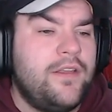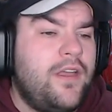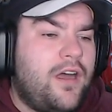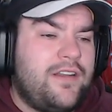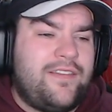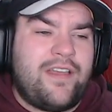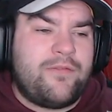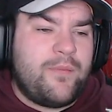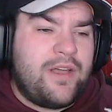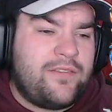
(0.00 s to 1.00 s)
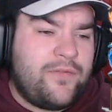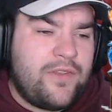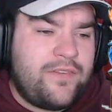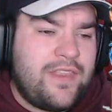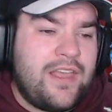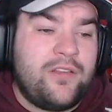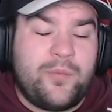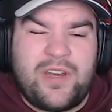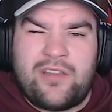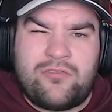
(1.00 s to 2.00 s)
I just have the Master Versa there. A little
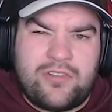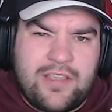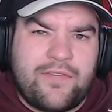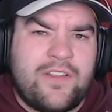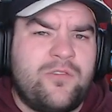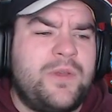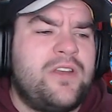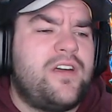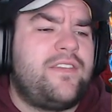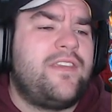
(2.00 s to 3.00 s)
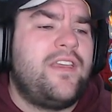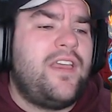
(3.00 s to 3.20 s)
bit of extra defense will be nice.